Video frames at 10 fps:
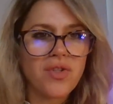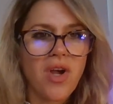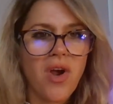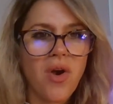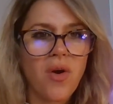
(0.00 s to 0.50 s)

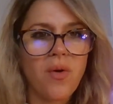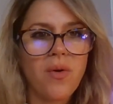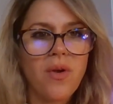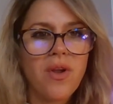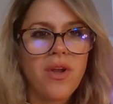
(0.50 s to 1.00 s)

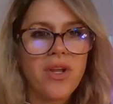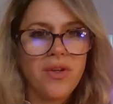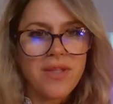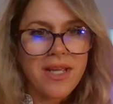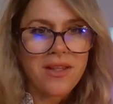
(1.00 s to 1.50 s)
So
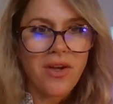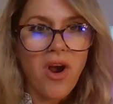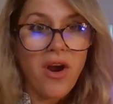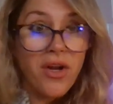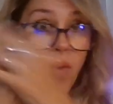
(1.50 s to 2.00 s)
you take the
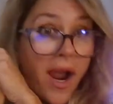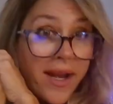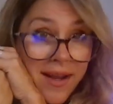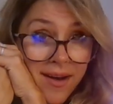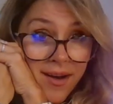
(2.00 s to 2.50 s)
car and you hide
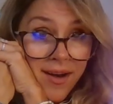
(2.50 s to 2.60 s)
it